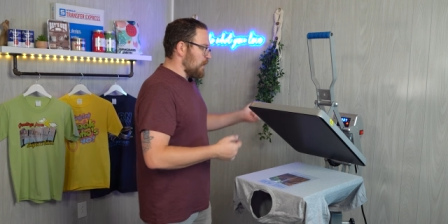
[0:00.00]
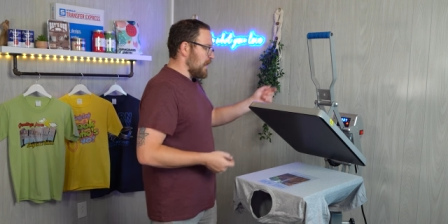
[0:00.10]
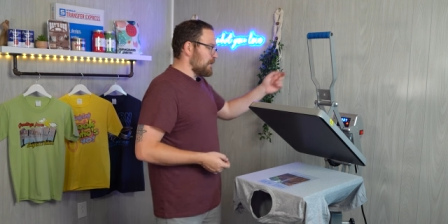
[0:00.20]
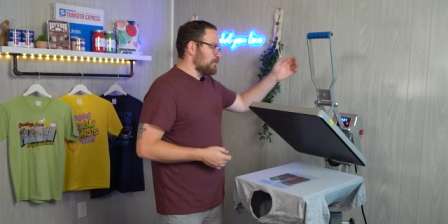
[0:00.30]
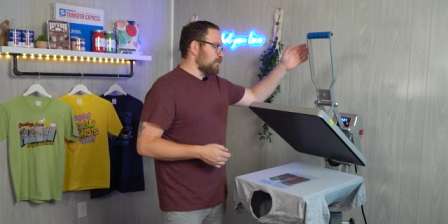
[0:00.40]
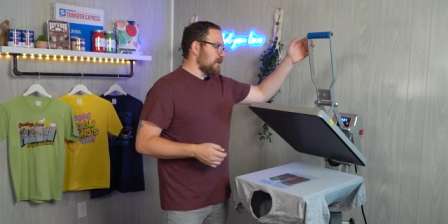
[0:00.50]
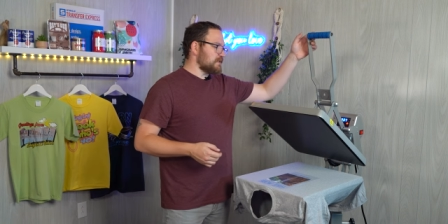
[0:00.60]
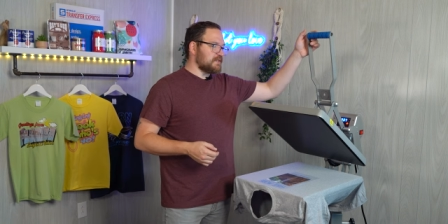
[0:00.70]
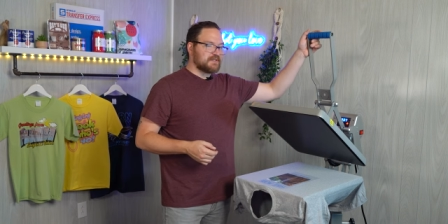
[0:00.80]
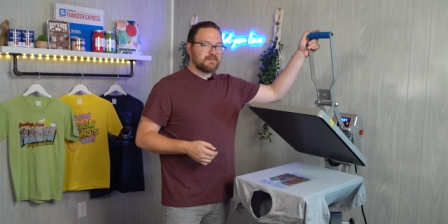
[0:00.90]
ahead and
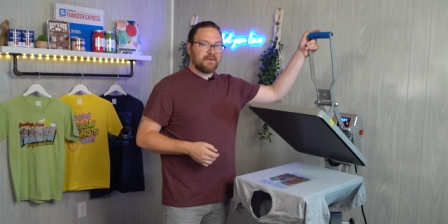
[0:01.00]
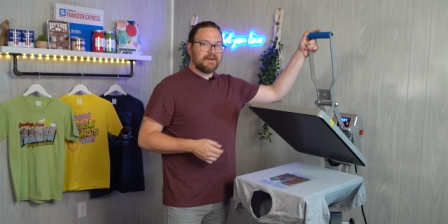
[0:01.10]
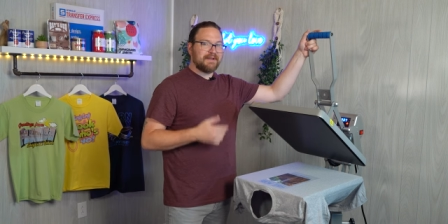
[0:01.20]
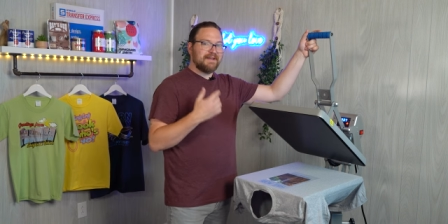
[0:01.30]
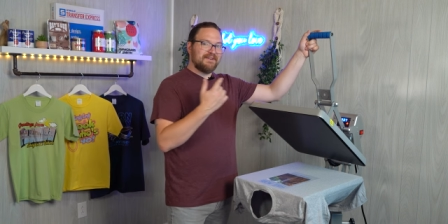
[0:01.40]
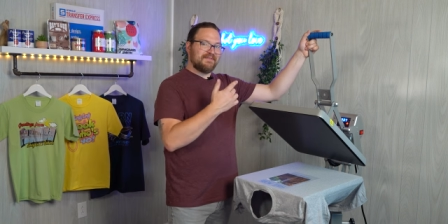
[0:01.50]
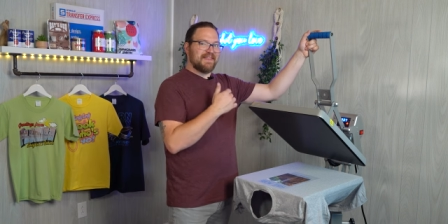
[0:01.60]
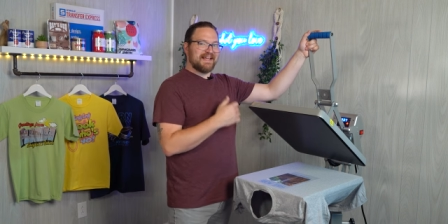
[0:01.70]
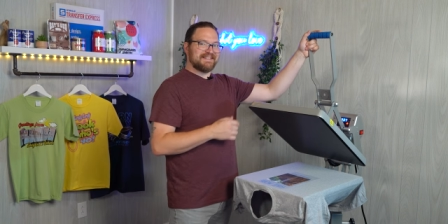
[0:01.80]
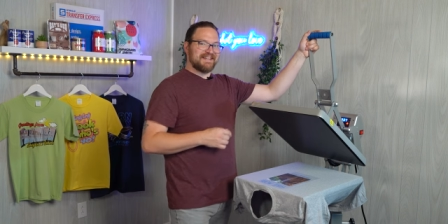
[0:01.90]
press this one for
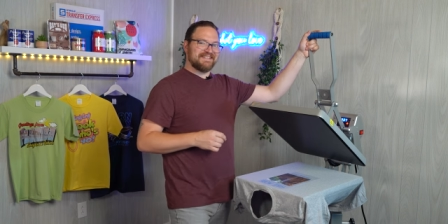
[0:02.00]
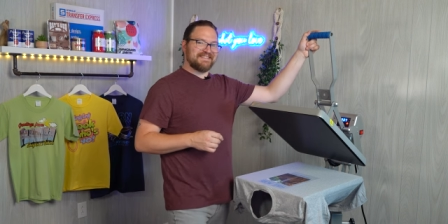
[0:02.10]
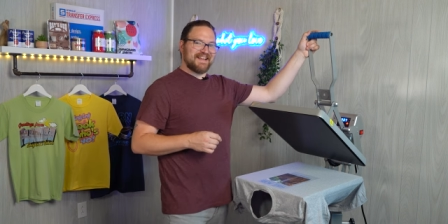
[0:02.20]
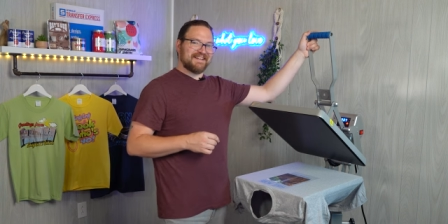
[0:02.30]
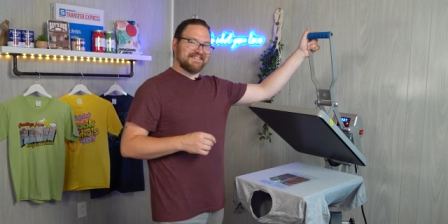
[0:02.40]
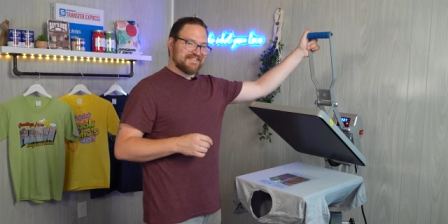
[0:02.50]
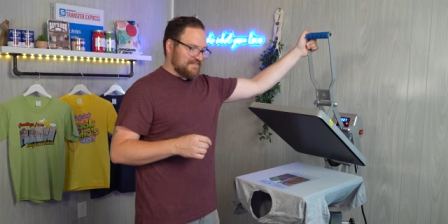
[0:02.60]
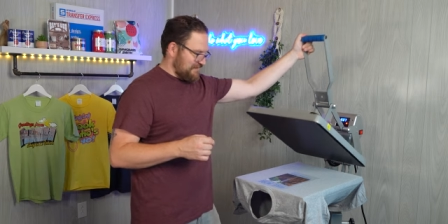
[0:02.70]
that 10 seconds.